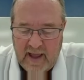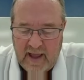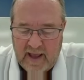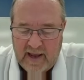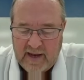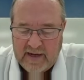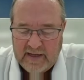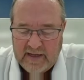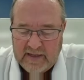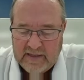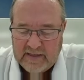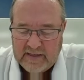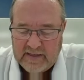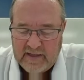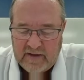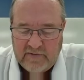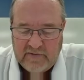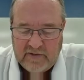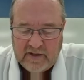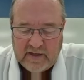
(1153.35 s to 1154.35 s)
And he's
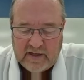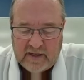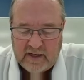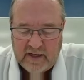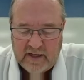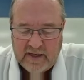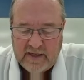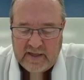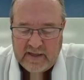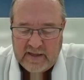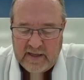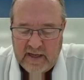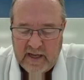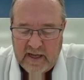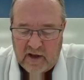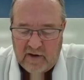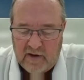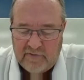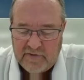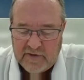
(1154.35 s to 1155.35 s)
even cleaning the
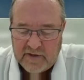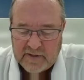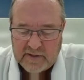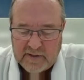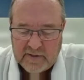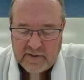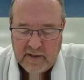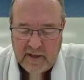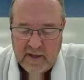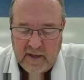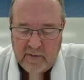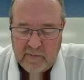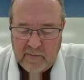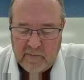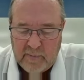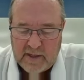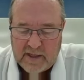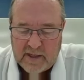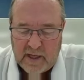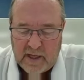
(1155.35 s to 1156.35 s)
office
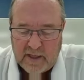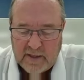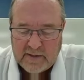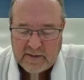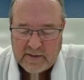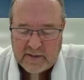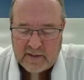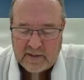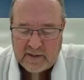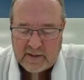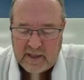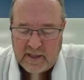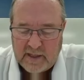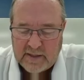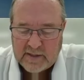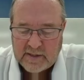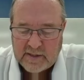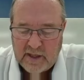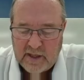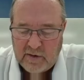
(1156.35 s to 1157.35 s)
because the
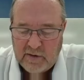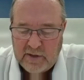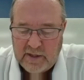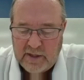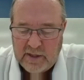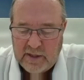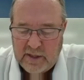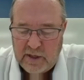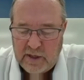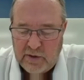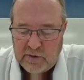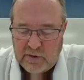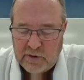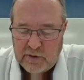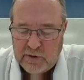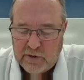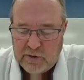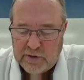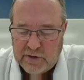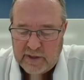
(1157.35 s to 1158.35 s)
custodian who
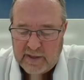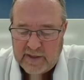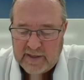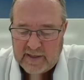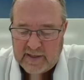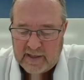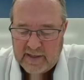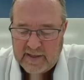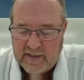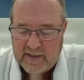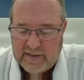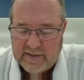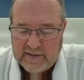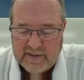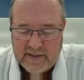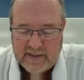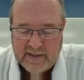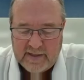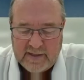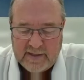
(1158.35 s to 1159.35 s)
usually
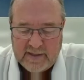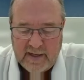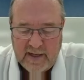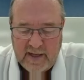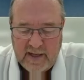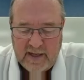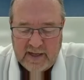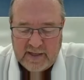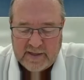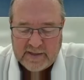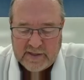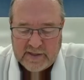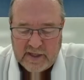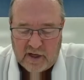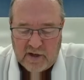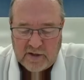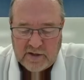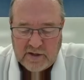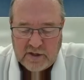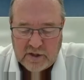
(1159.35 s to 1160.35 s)
cleans it is
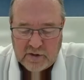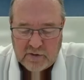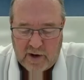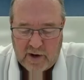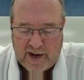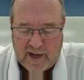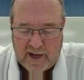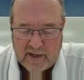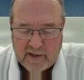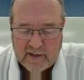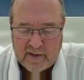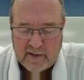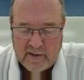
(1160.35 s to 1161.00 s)
on strike.